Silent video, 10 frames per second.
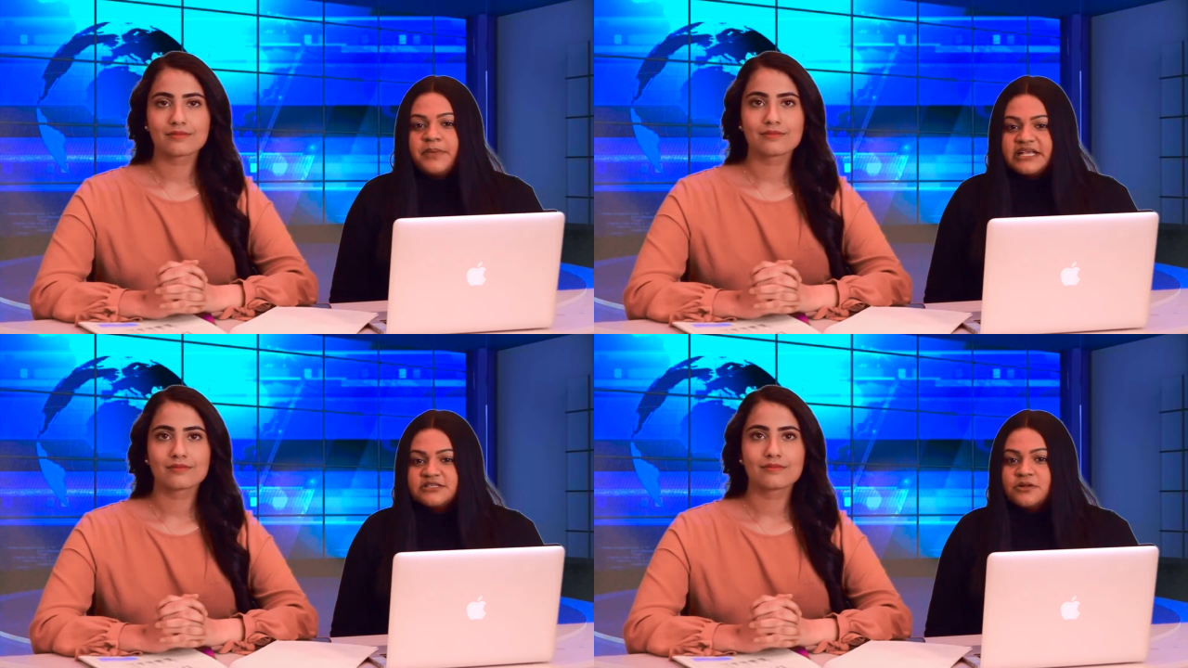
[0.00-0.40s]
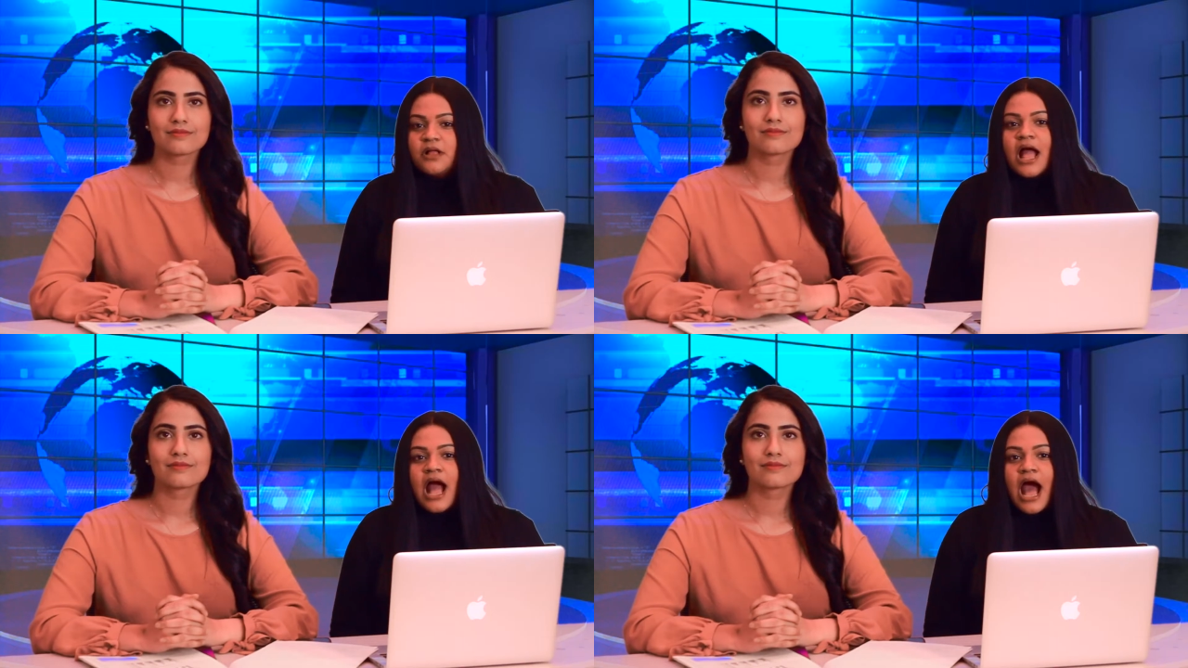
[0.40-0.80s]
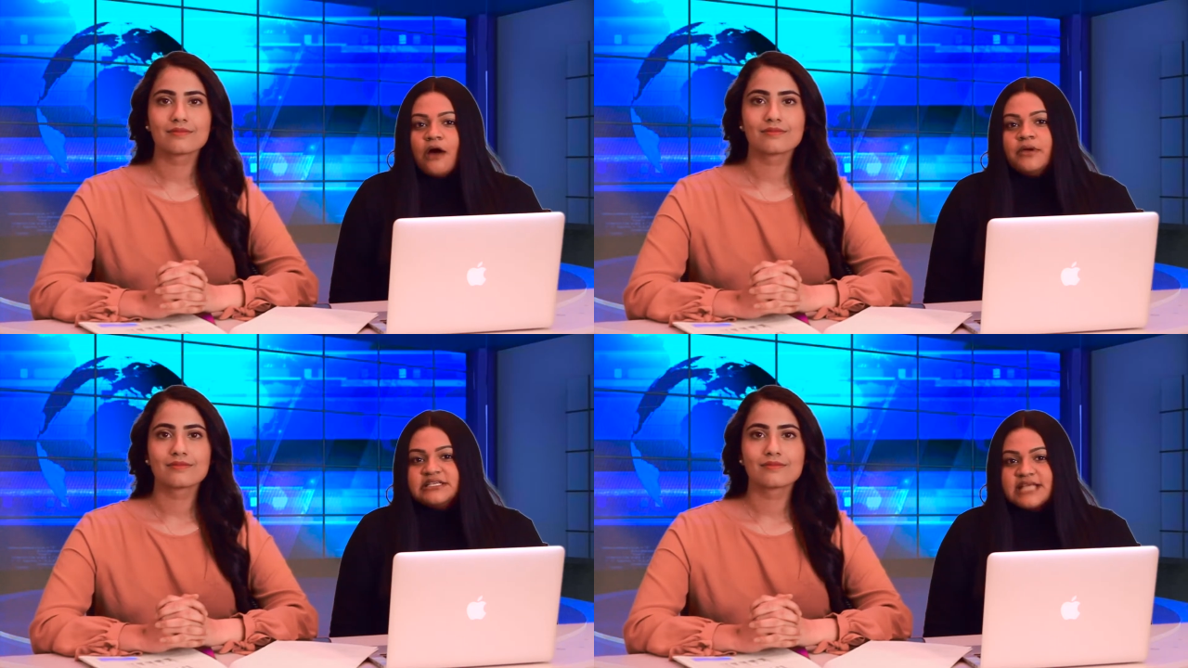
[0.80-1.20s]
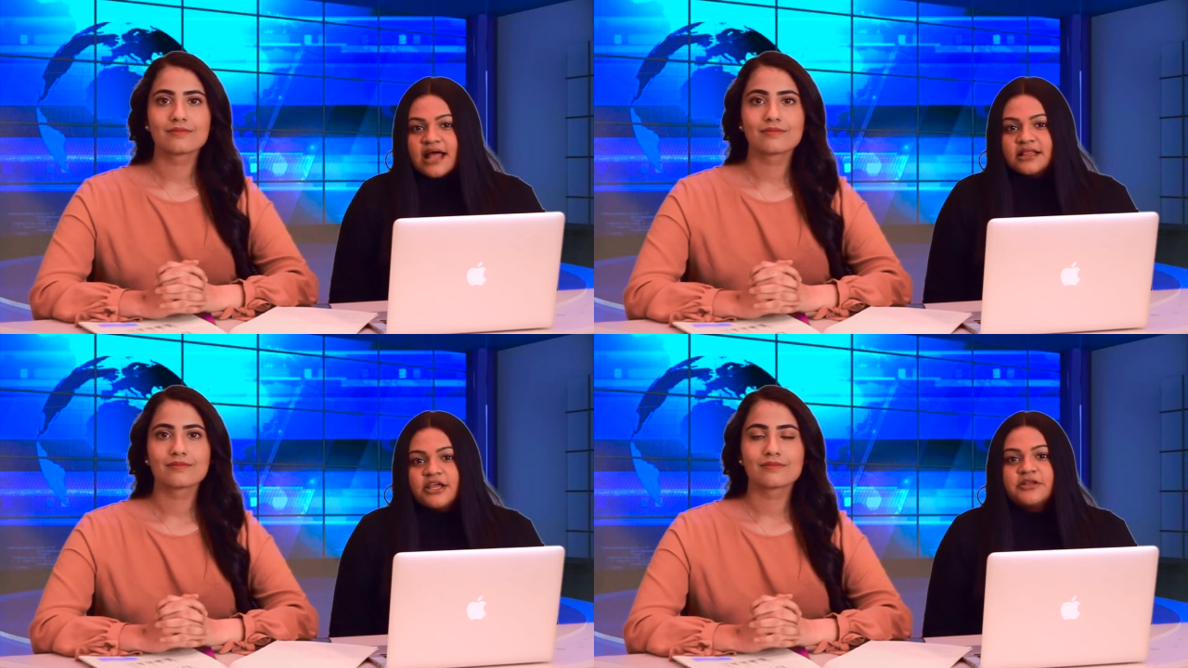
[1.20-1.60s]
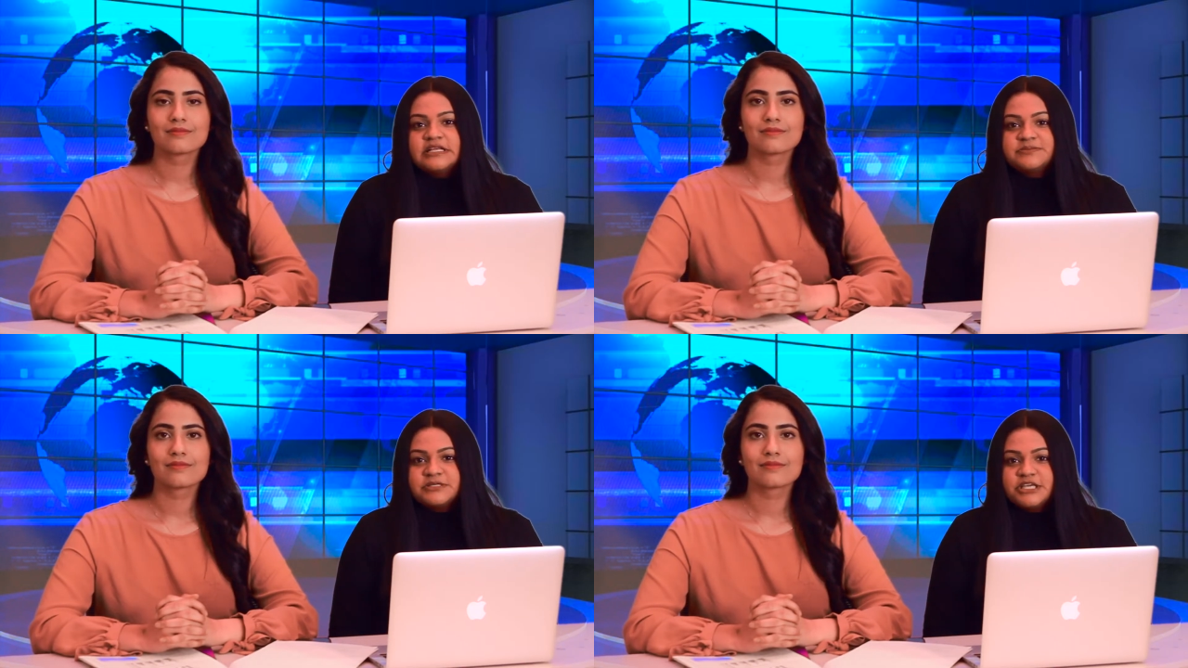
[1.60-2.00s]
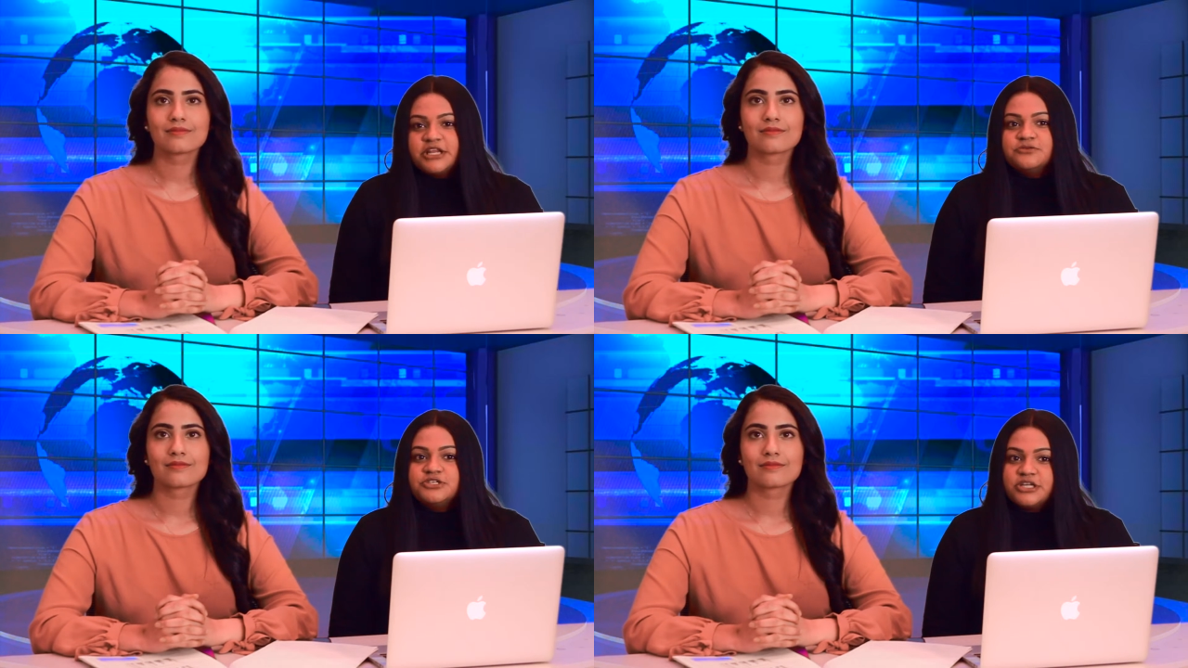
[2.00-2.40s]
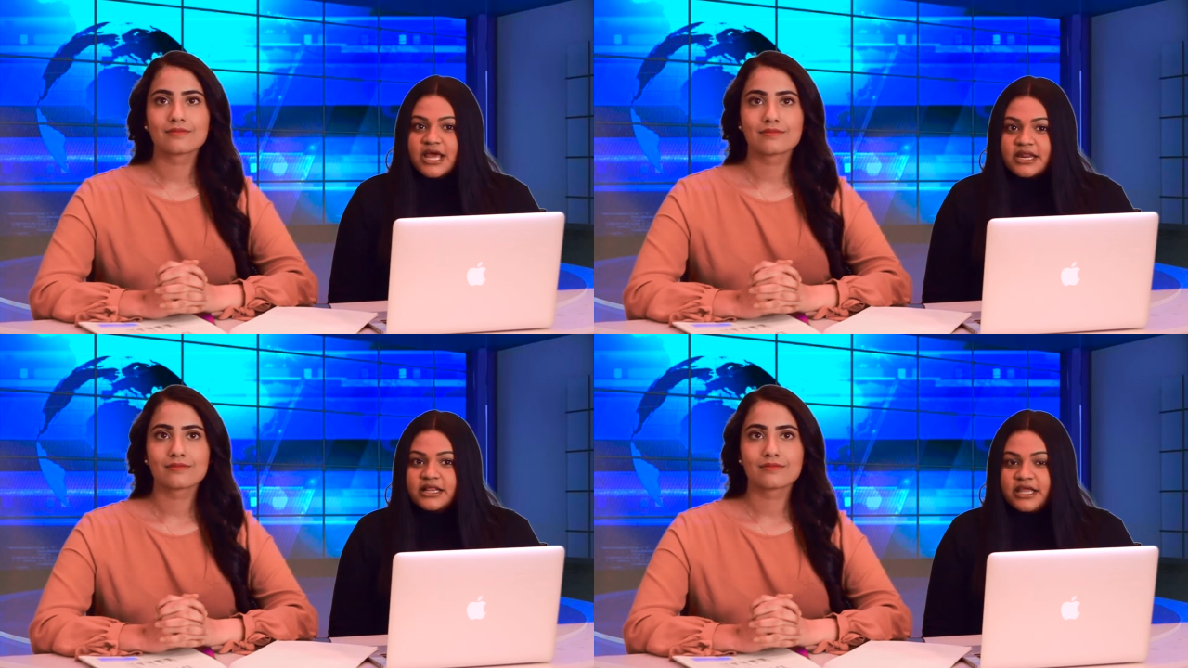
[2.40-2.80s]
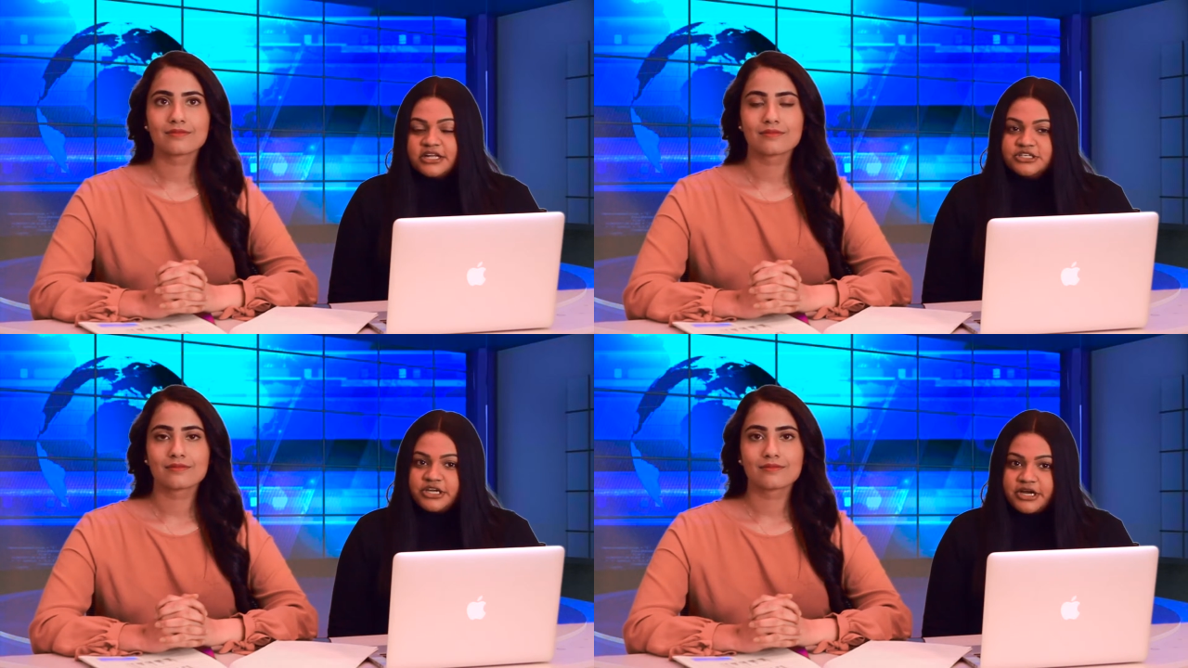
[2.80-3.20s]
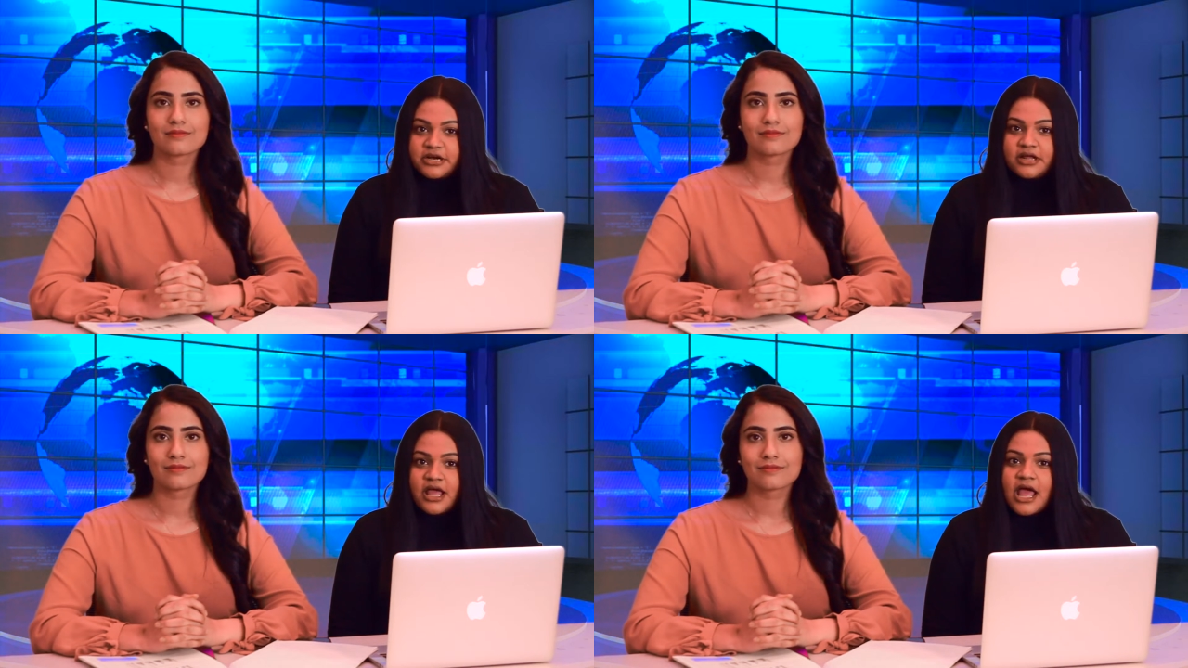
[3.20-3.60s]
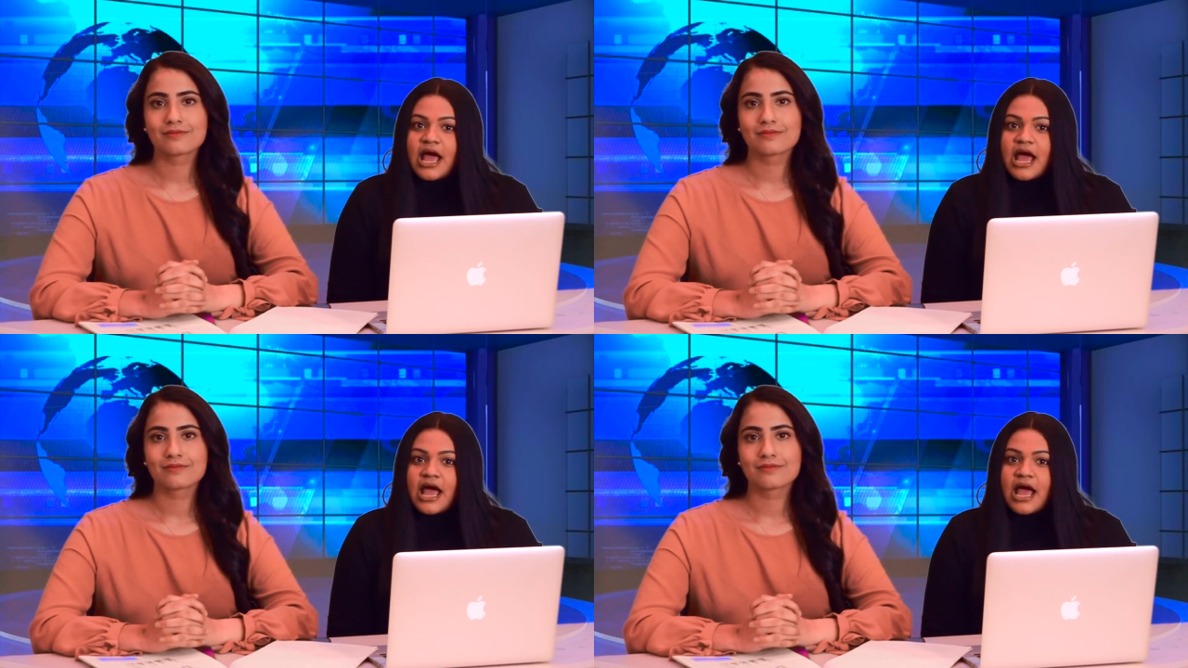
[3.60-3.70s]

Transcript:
Speaker 1: Basil, how exactly are these mosquitoes genetically engineered?